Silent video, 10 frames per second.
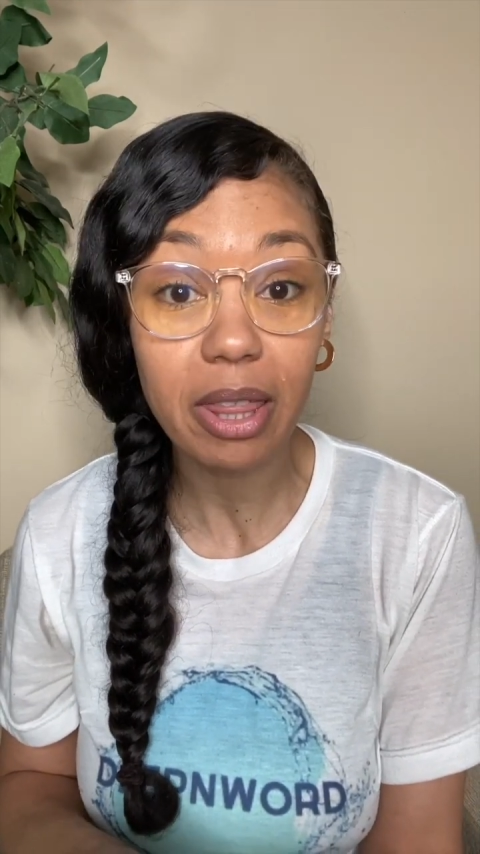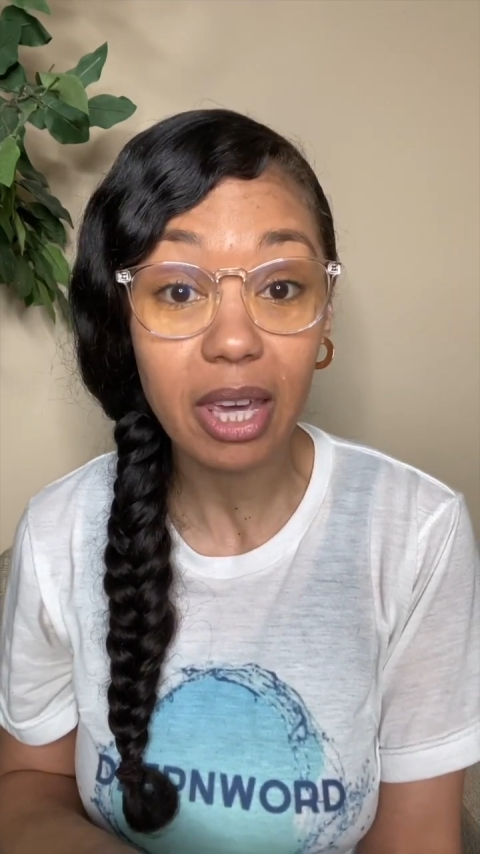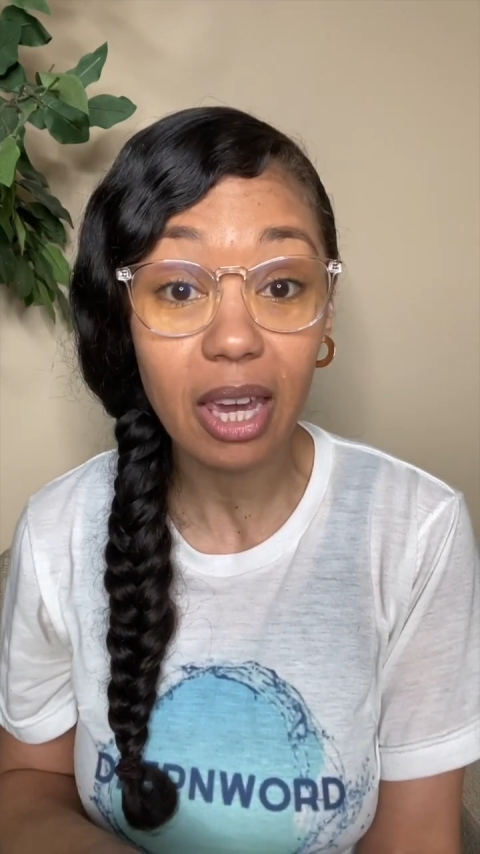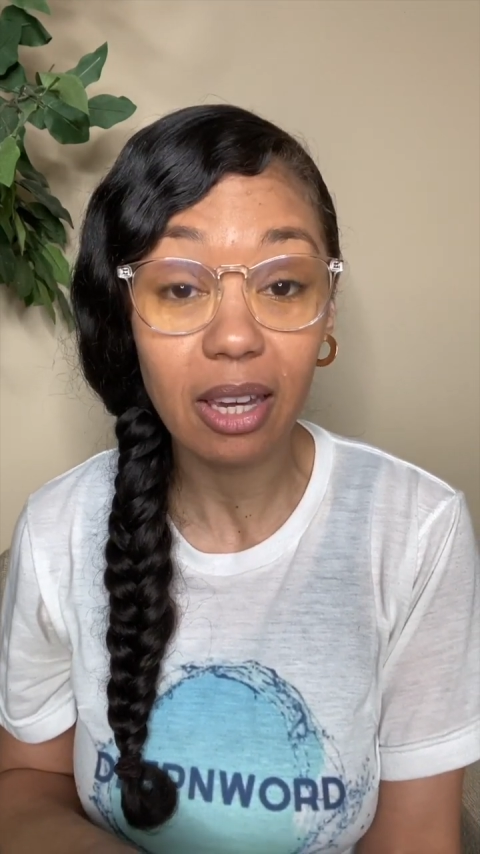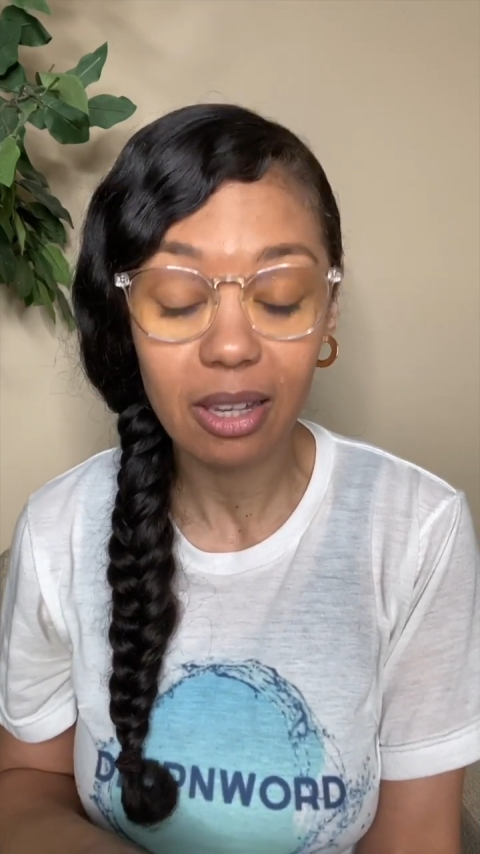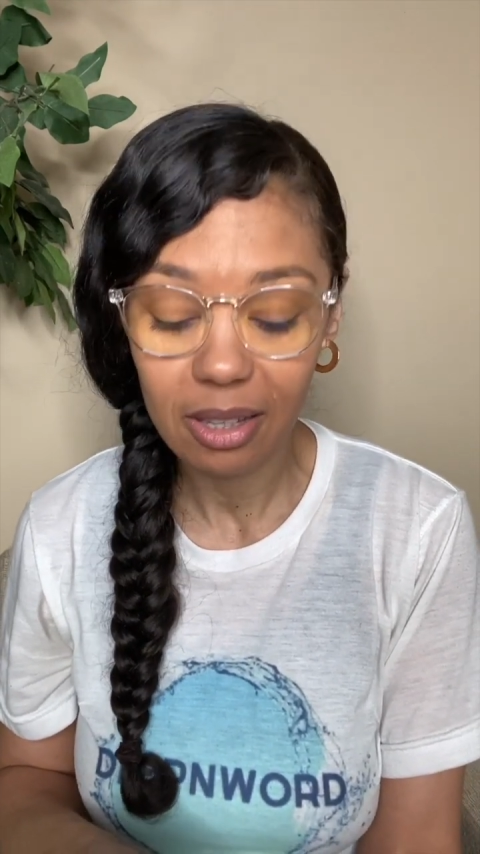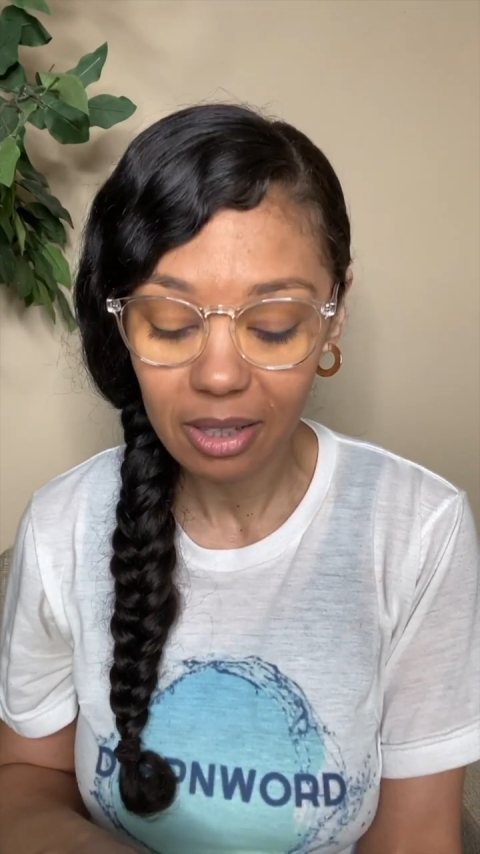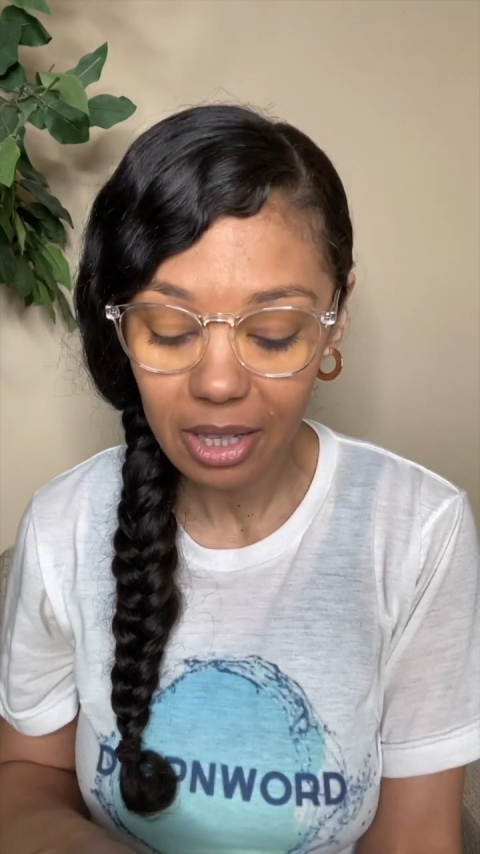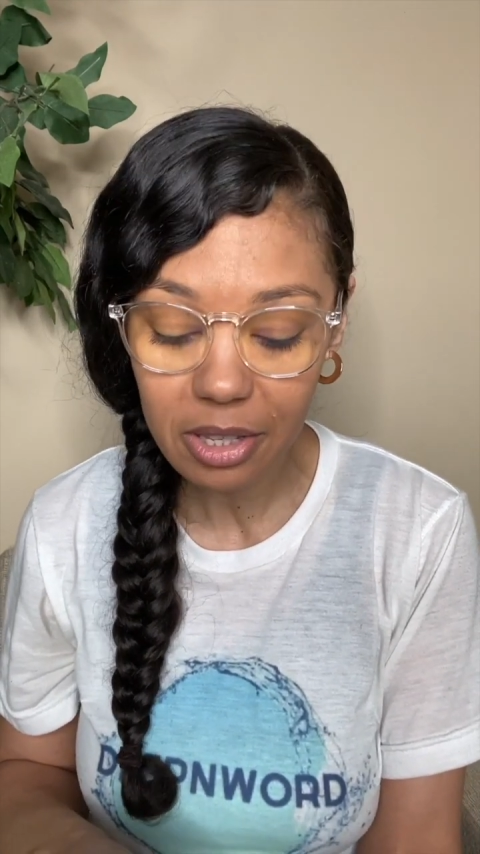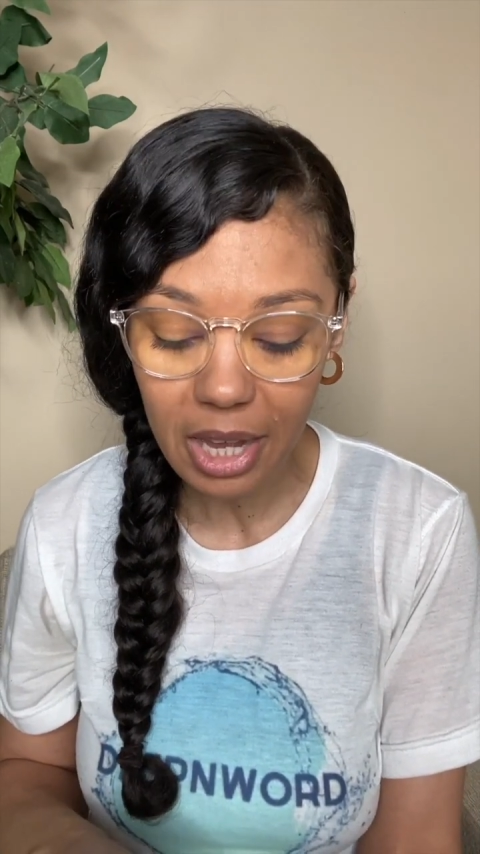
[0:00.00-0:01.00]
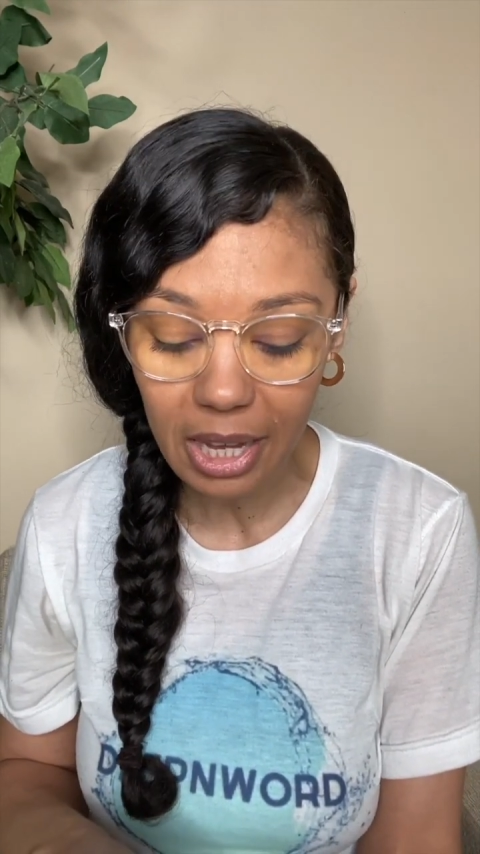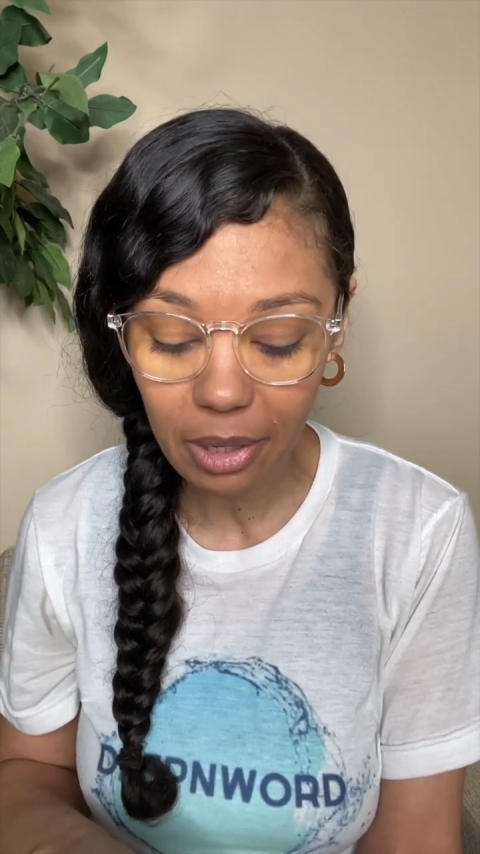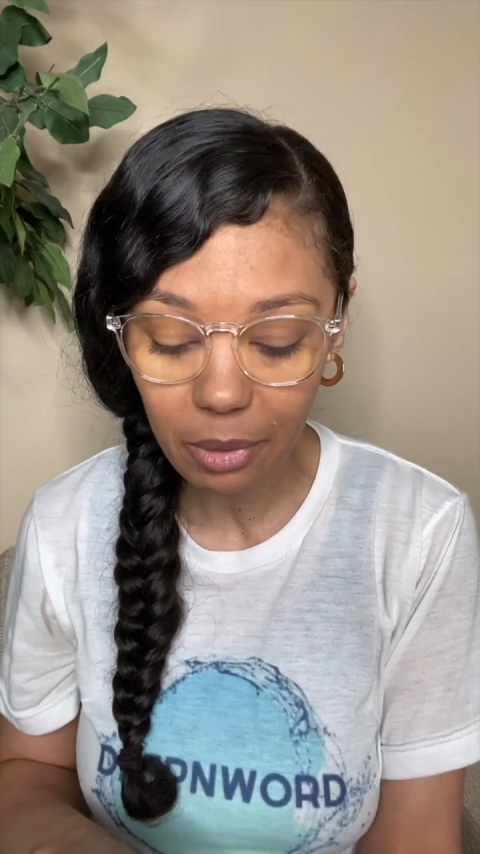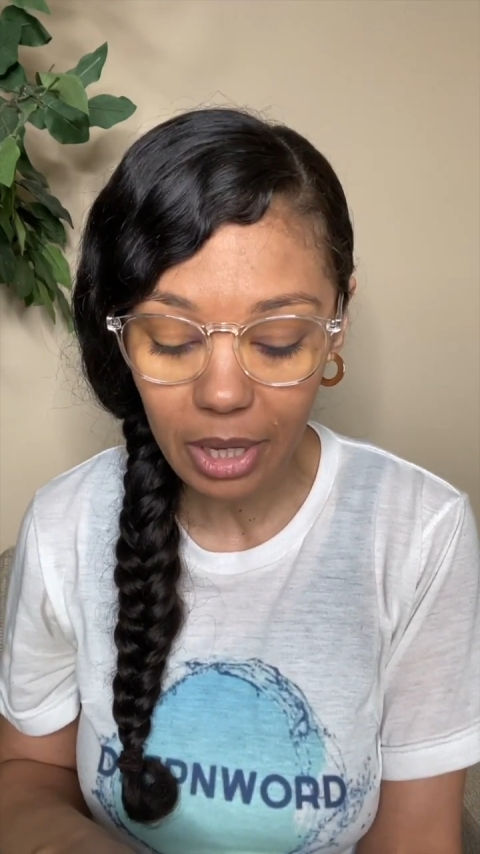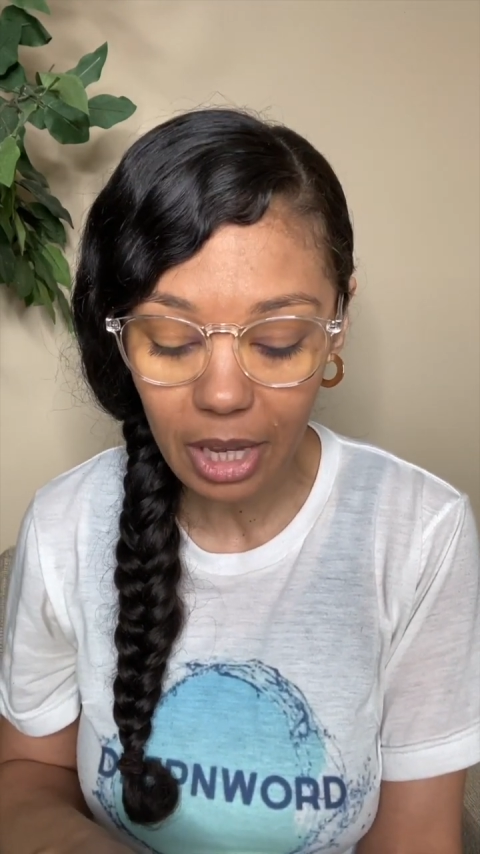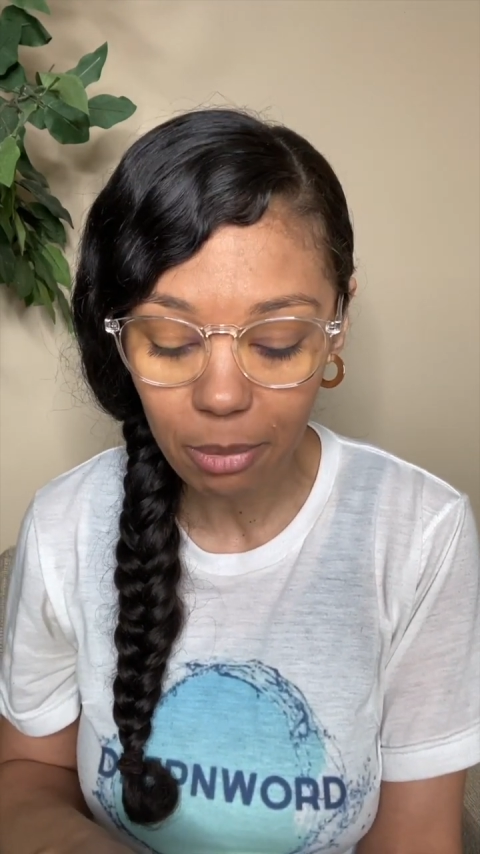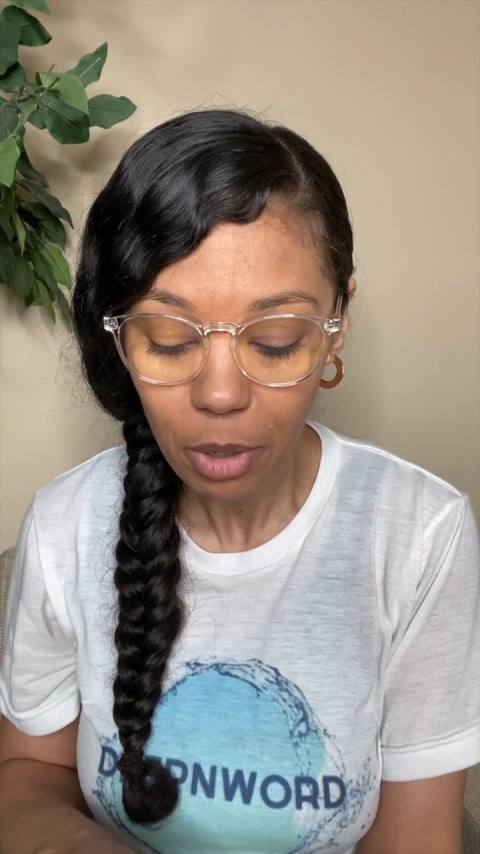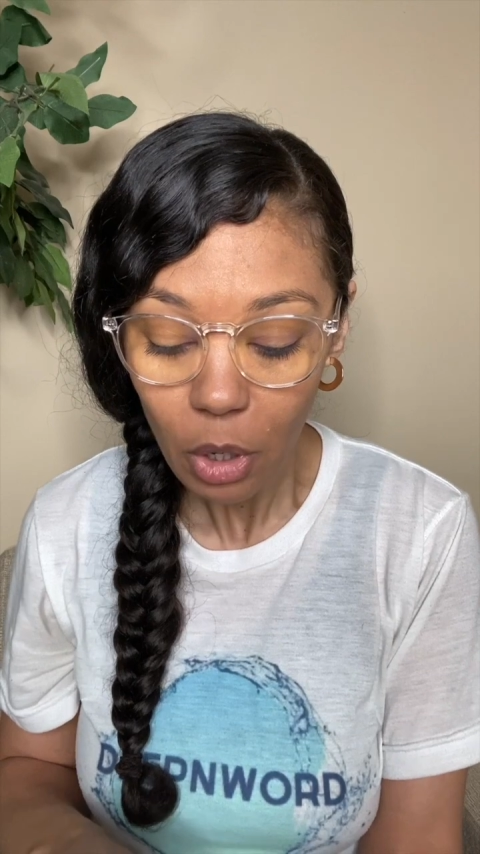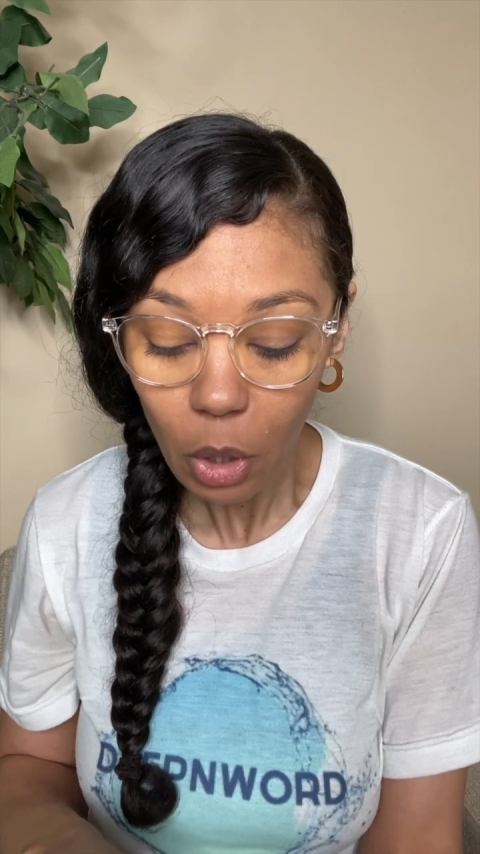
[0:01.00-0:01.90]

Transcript: thing is Elohim,